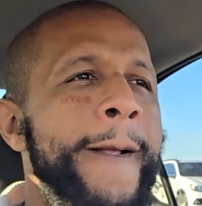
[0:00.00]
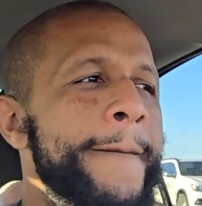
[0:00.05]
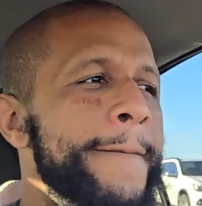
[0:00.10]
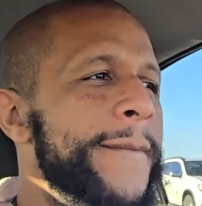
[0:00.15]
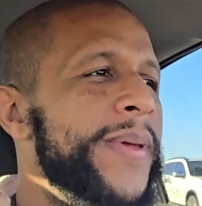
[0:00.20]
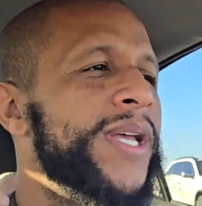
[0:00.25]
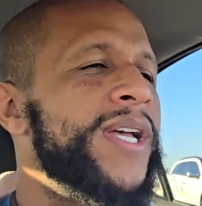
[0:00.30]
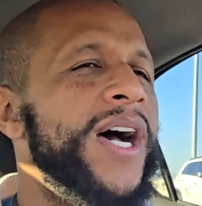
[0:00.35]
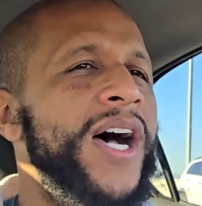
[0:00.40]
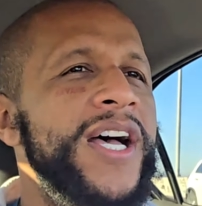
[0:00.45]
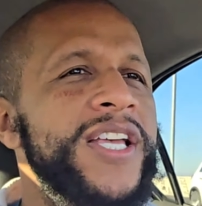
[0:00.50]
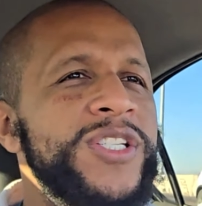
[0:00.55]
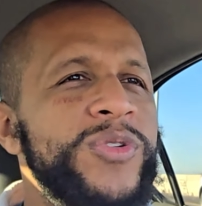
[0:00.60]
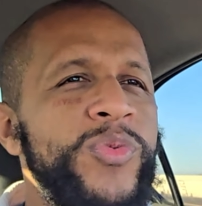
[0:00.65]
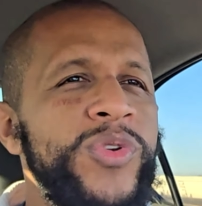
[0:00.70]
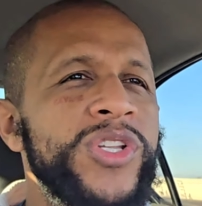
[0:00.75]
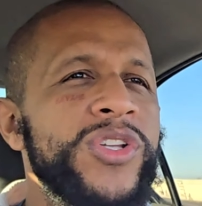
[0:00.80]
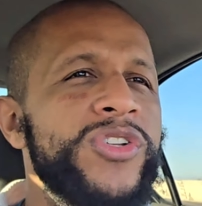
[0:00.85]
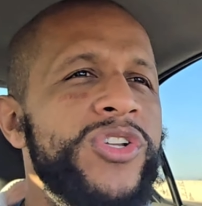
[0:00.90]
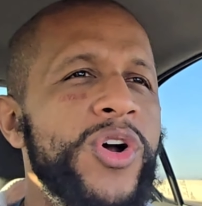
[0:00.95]
Because
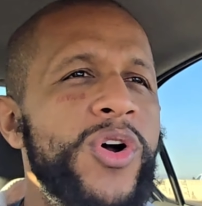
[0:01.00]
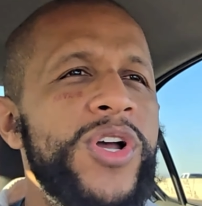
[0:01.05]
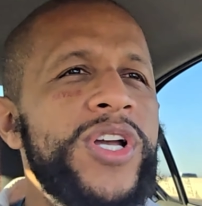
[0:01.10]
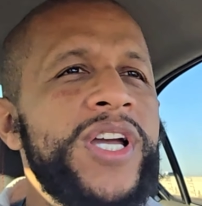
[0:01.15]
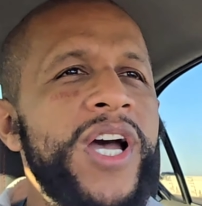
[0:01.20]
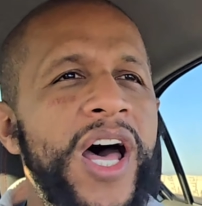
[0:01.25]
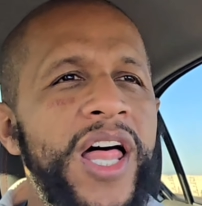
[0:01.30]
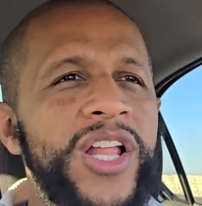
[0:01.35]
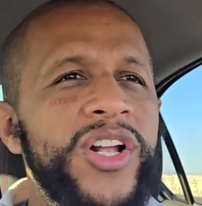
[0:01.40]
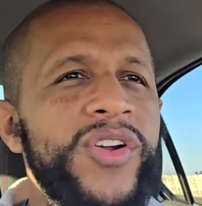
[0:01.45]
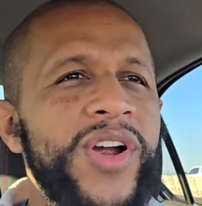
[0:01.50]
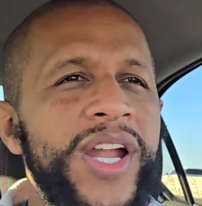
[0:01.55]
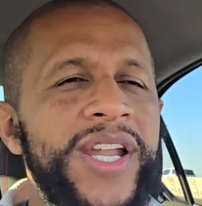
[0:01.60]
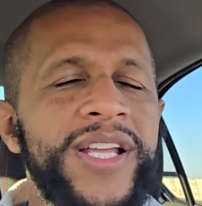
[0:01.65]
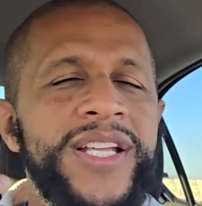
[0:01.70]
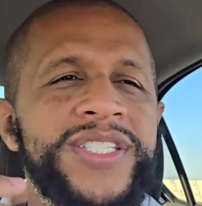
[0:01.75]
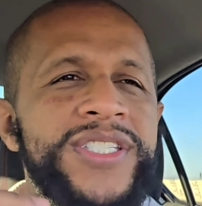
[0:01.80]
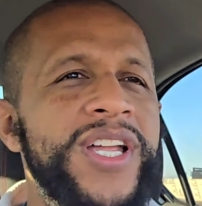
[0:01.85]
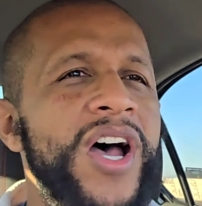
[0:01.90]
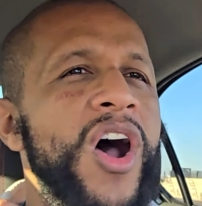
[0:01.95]
when you're doing color grading,
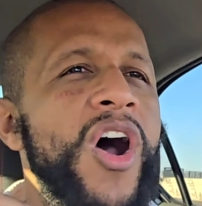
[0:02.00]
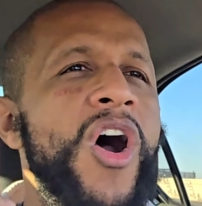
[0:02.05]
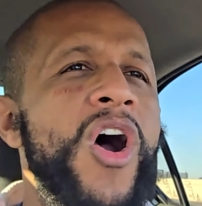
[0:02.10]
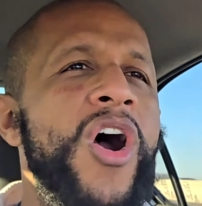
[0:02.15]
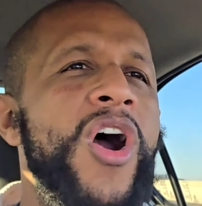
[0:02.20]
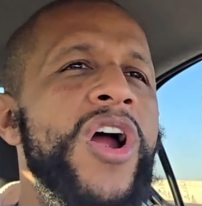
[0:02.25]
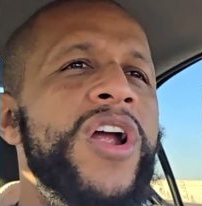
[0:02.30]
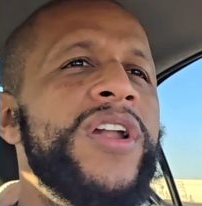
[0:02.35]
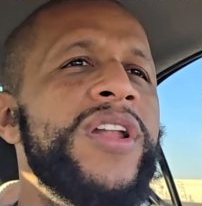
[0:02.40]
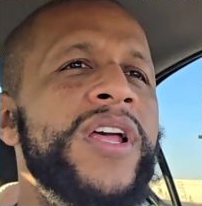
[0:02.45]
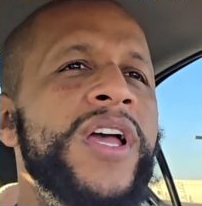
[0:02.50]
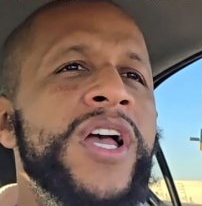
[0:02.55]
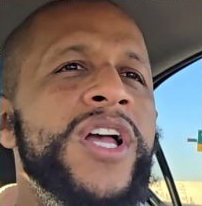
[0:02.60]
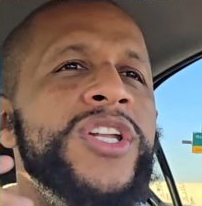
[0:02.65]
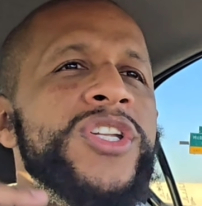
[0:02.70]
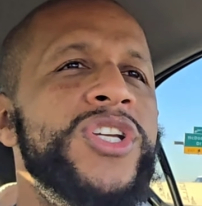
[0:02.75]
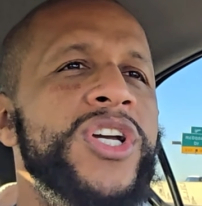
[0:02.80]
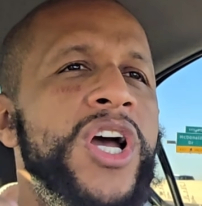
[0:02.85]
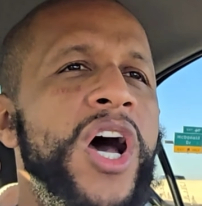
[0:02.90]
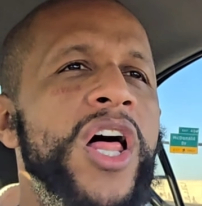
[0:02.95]
it's not hard
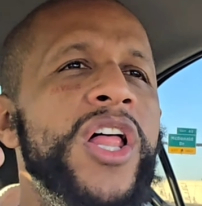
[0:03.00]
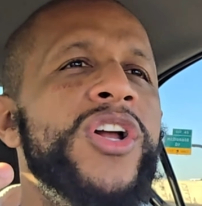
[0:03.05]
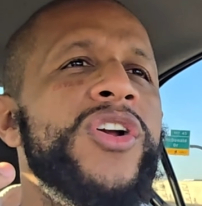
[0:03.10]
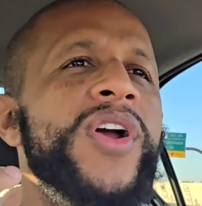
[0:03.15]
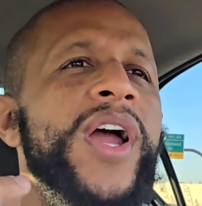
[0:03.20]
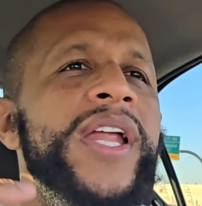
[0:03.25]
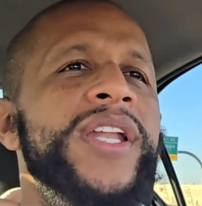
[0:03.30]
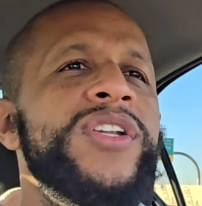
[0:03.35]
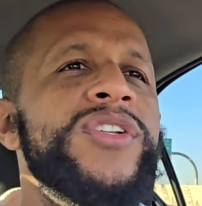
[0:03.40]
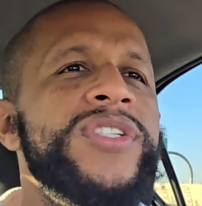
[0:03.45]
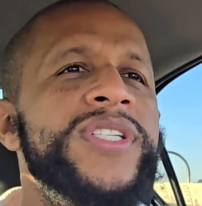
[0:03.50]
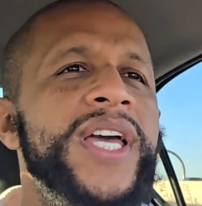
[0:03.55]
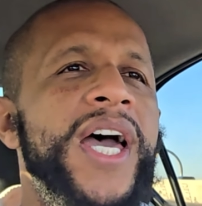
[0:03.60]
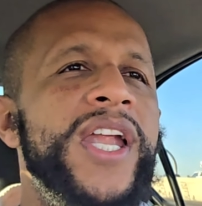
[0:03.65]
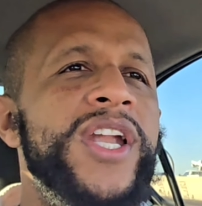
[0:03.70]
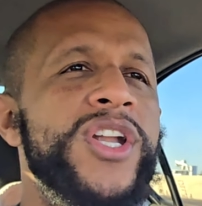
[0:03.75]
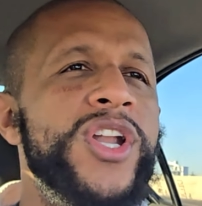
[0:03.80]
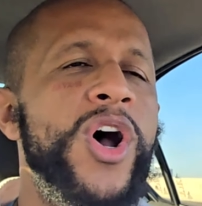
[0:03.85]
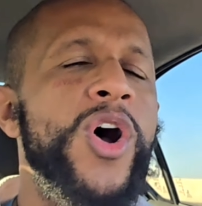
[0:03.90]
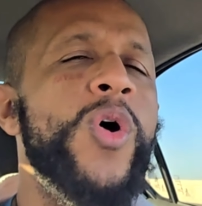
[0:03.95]
to color grade. You just got
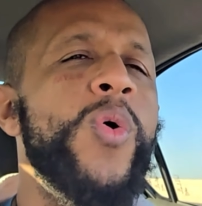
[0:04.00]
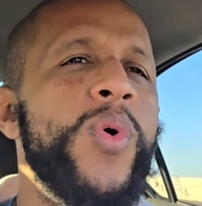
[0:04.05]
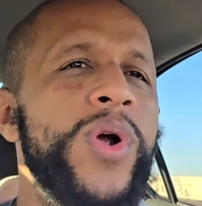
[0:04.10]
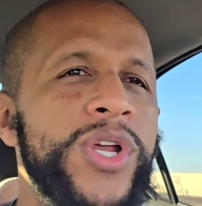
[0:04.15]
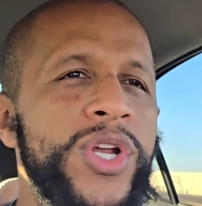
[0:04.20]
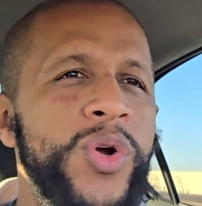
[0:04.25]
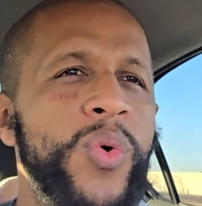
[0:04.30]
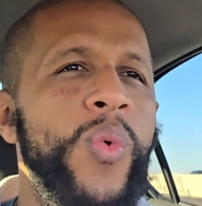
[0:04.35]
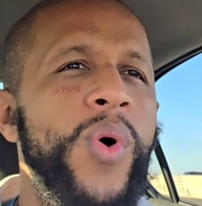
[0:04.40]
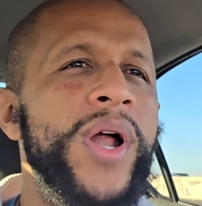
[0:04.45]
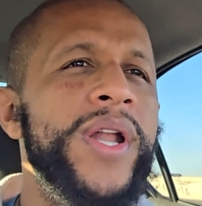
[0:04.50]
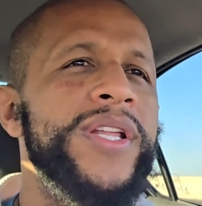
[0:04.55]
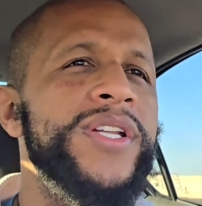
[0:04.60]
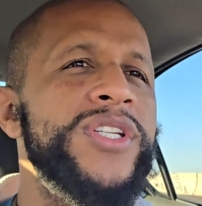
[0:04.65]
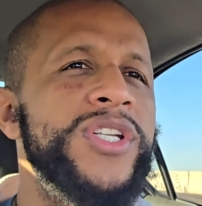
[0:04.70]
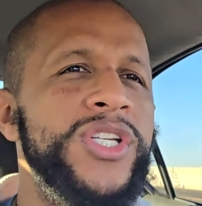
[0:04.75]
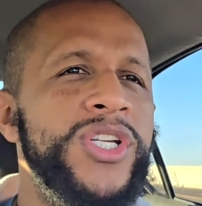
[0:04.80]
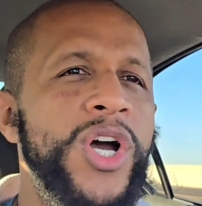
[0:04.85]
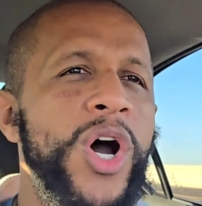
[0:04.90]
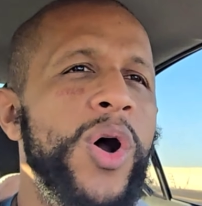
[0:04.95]
to know where you're wanting
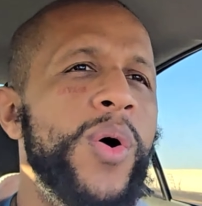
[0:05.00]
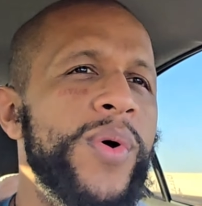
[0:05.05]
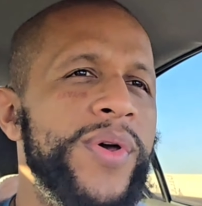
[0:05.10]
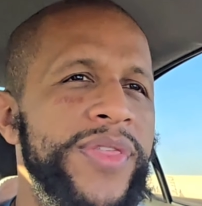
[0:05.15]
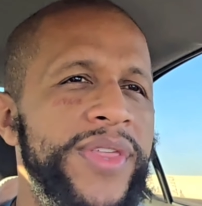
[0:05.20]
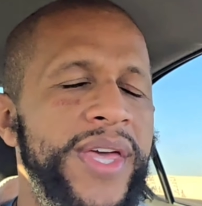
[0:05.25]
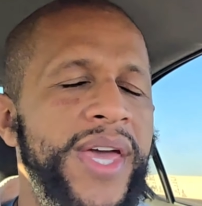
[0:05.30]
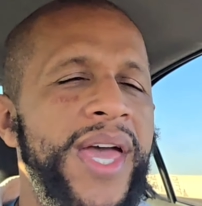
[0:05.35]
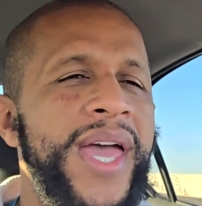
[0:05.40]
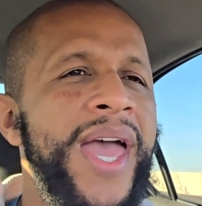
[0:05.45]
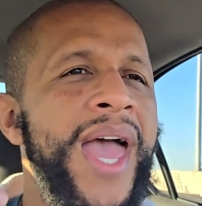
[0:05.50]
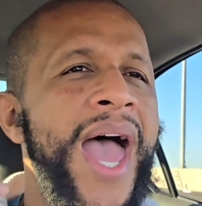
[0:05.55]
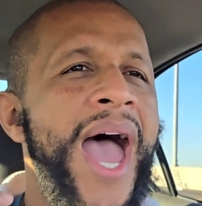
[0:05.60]
to go with it.